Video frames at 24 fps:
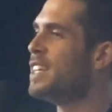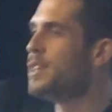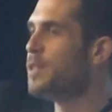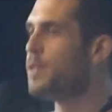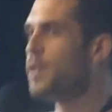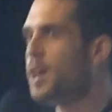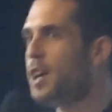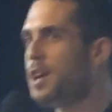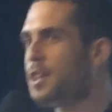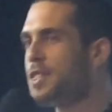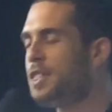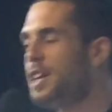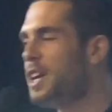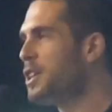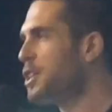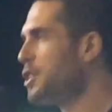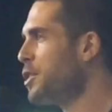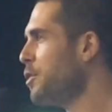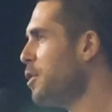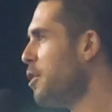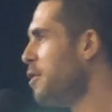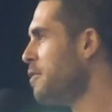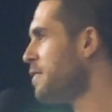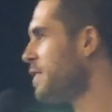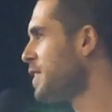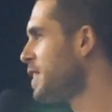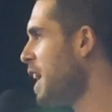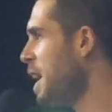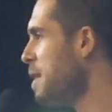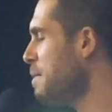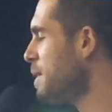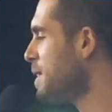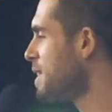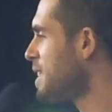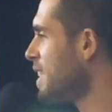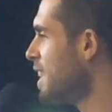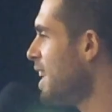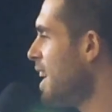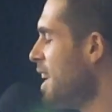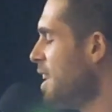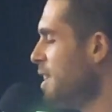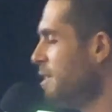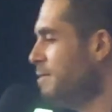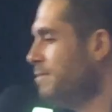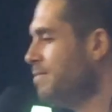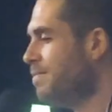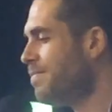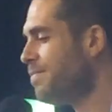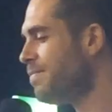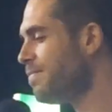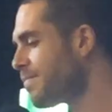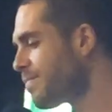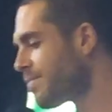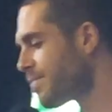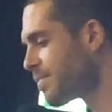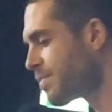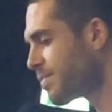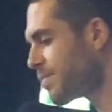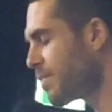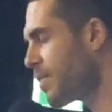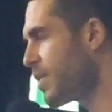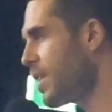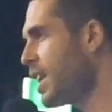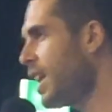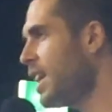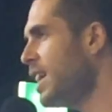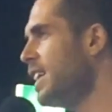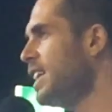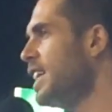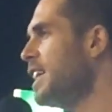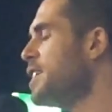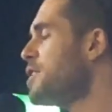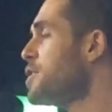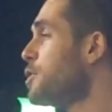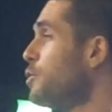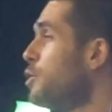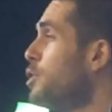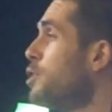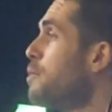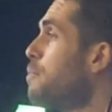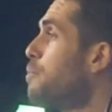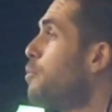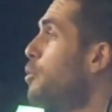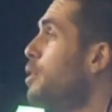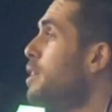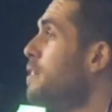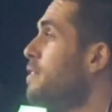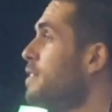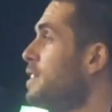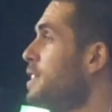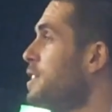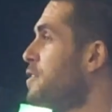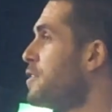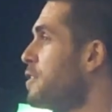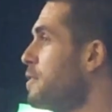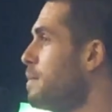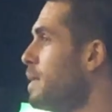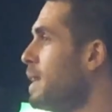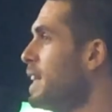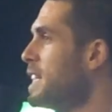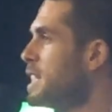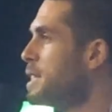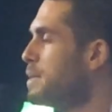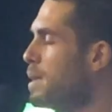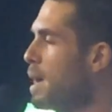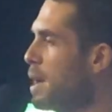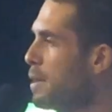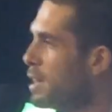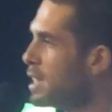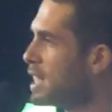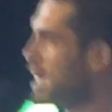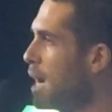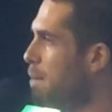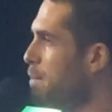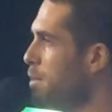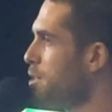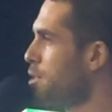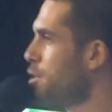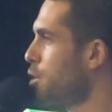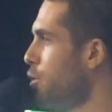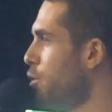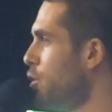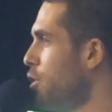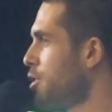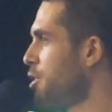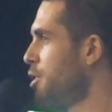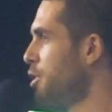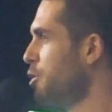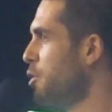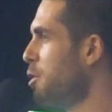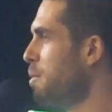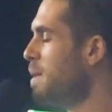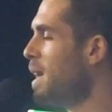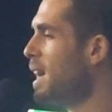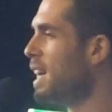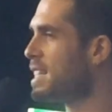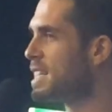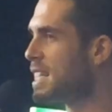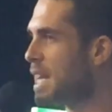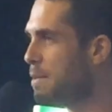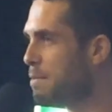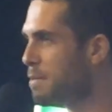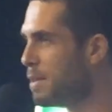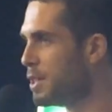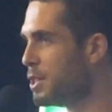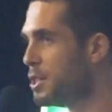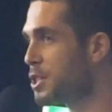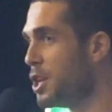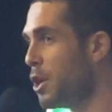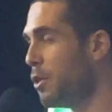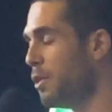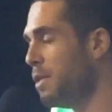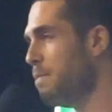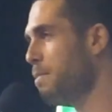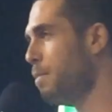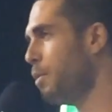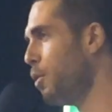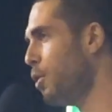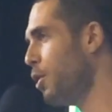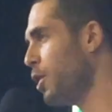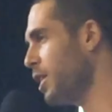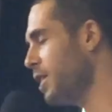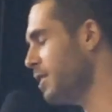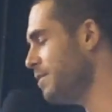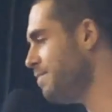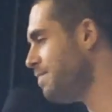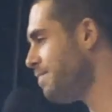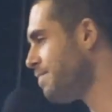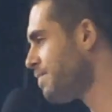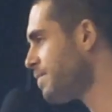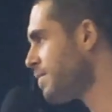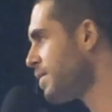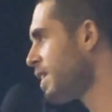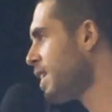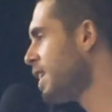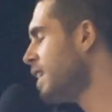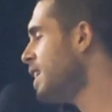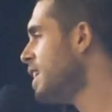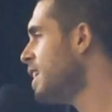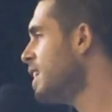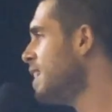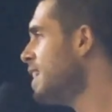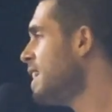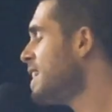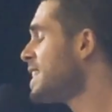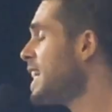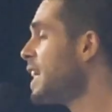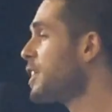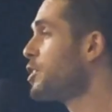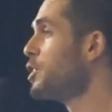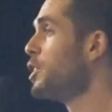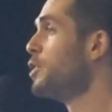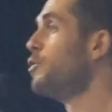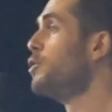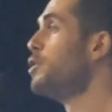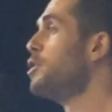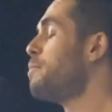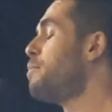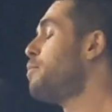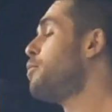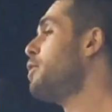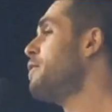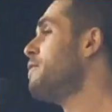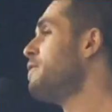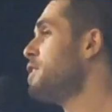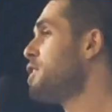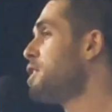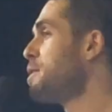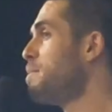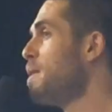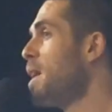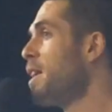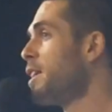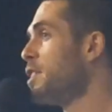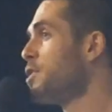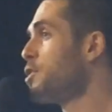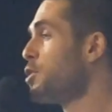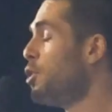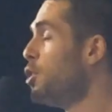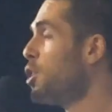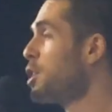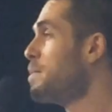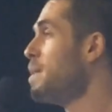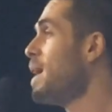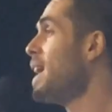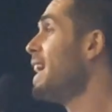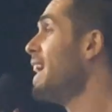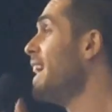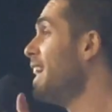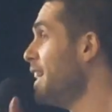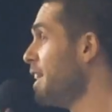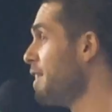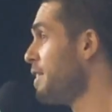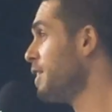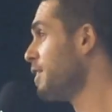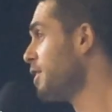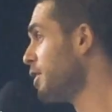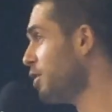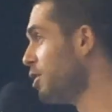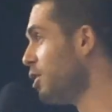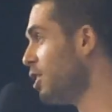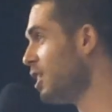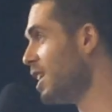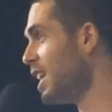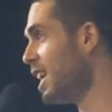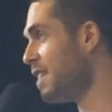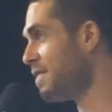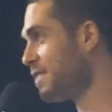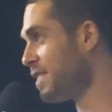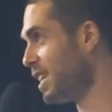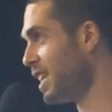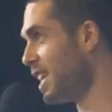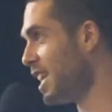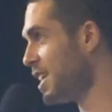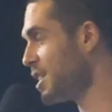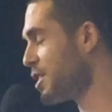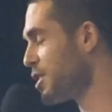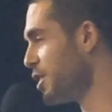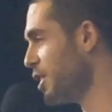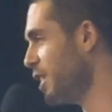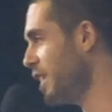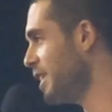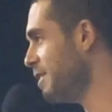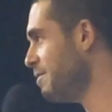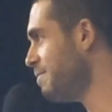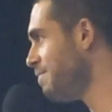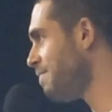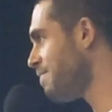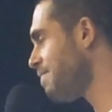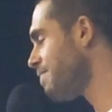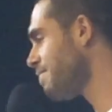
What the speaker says: Well, thank you all for coming today. It is a real privilege for me to be able to come and talk to you about something so important. It's actually a real privilege to be able to talk about anything at all after last year.